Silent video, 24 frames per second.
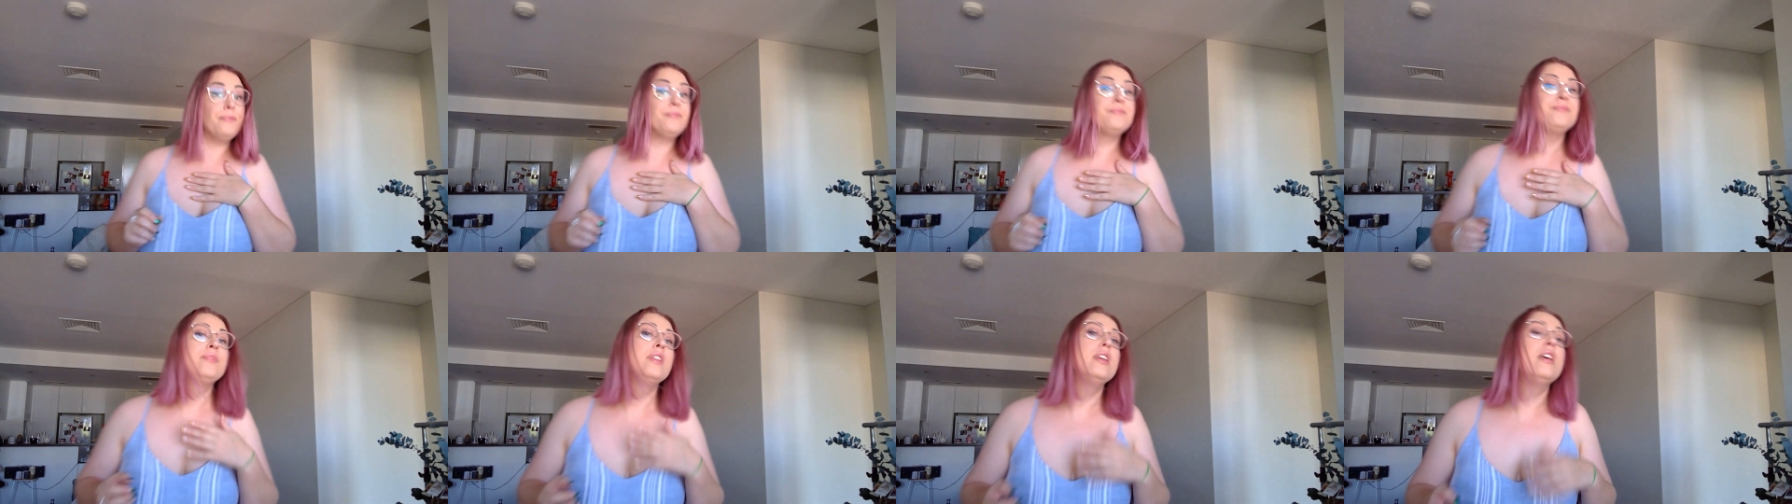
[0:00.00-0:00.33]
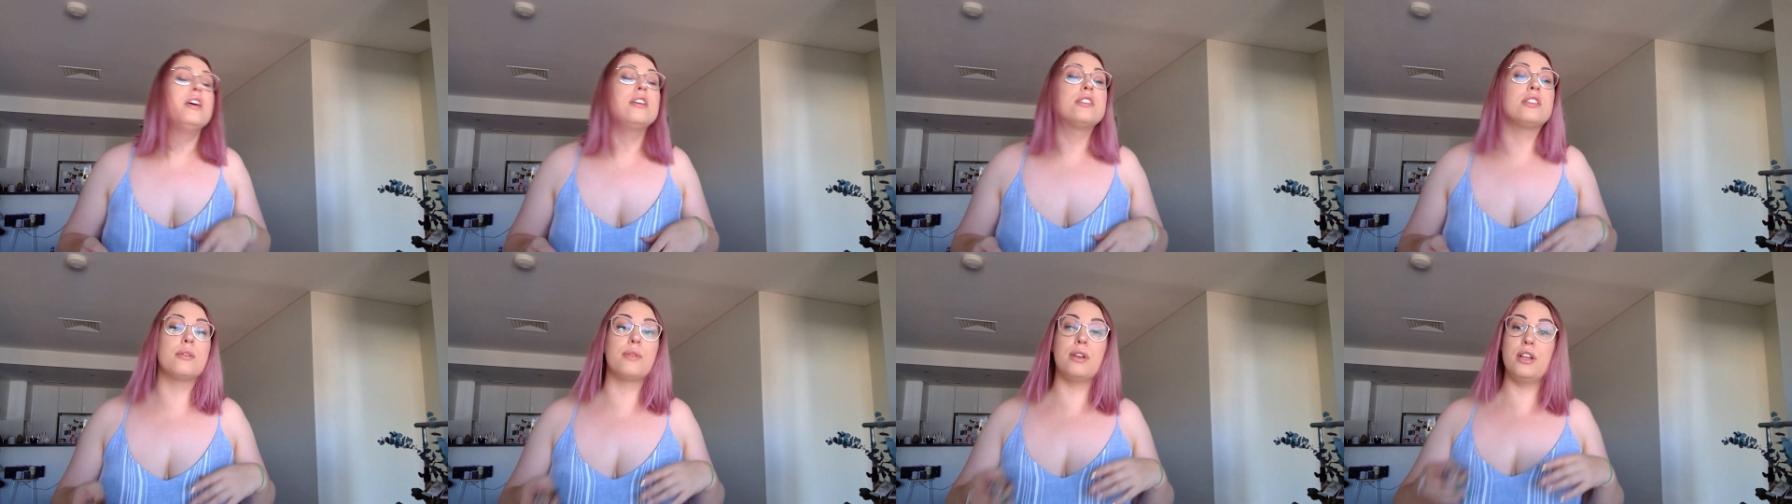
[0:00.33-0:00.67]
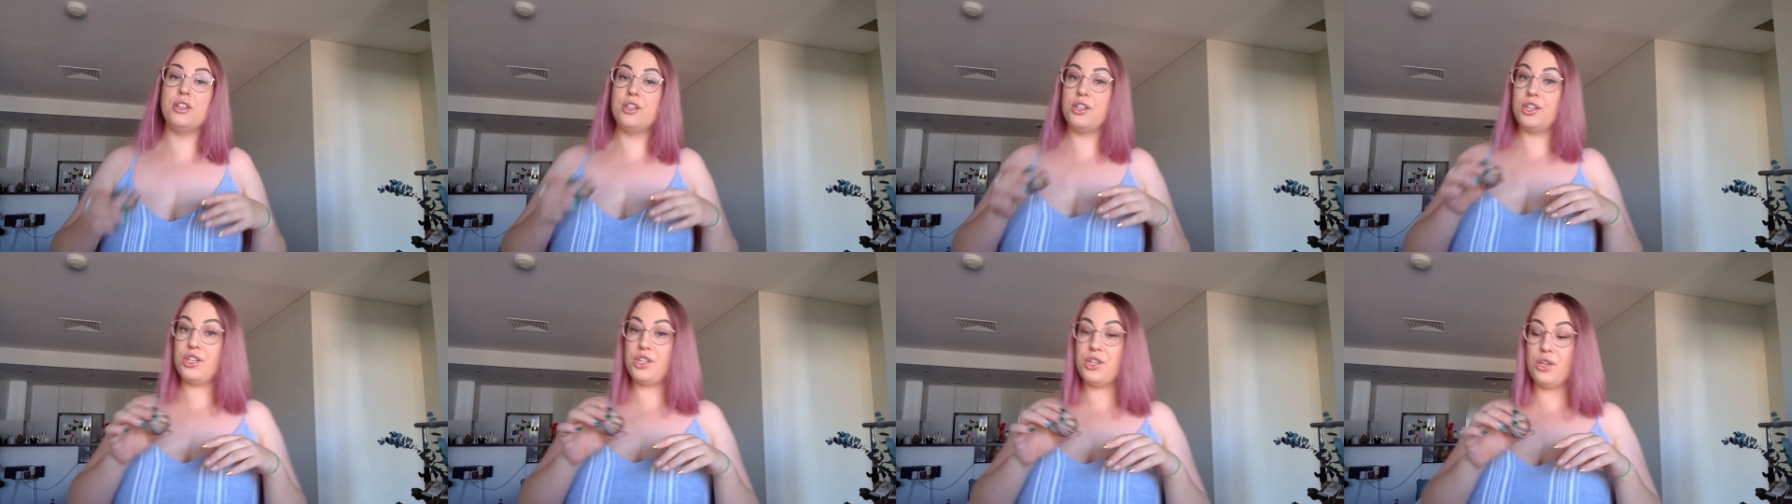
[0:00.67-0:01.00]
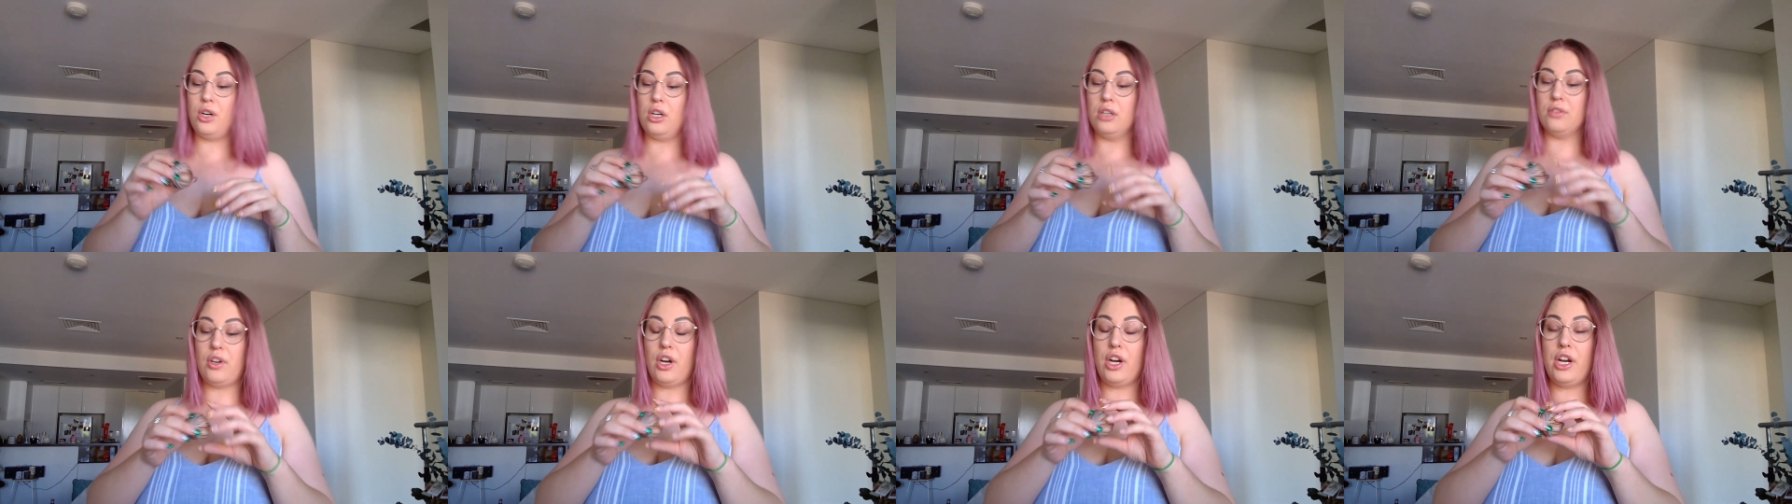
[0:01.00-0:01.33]
me. So I'm going to do
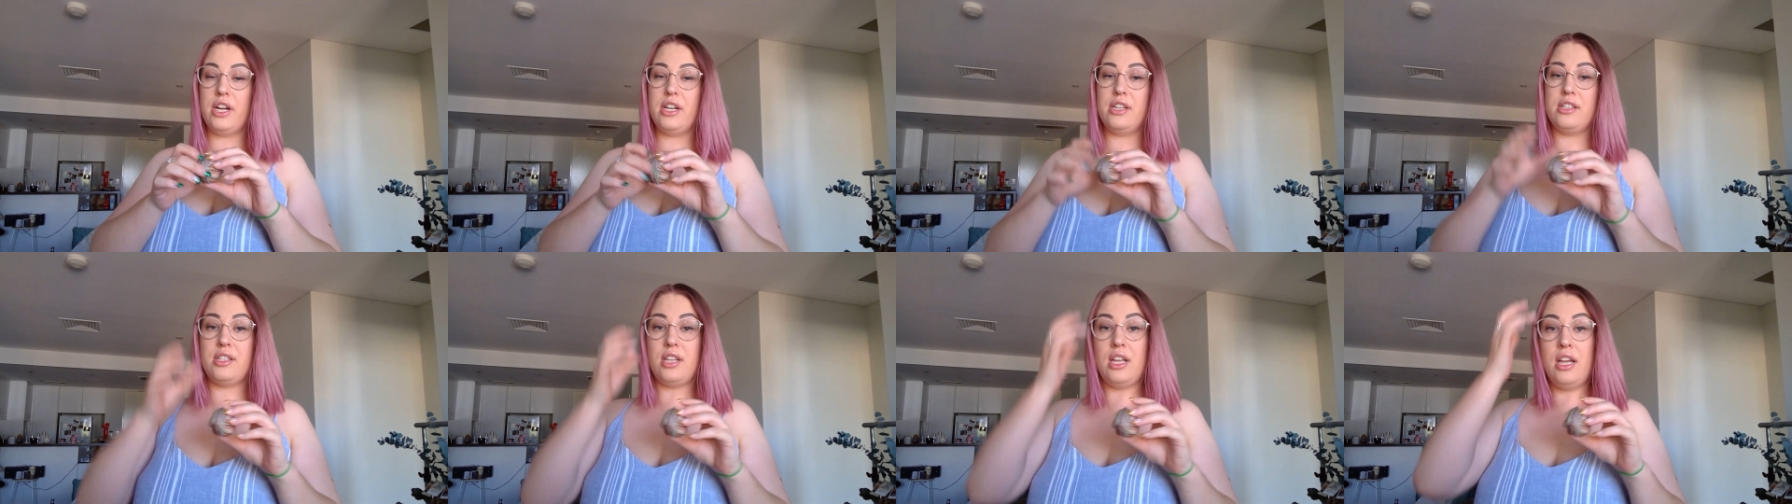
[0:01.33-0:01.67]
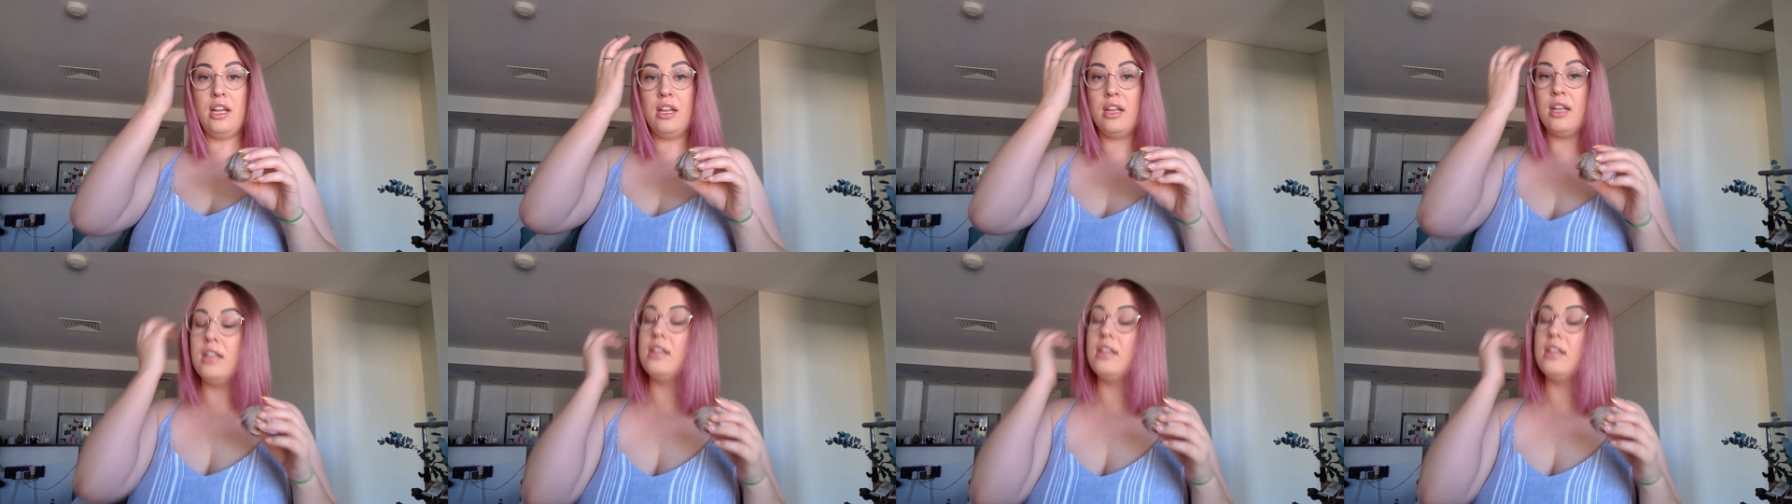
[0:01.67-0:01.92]
short rows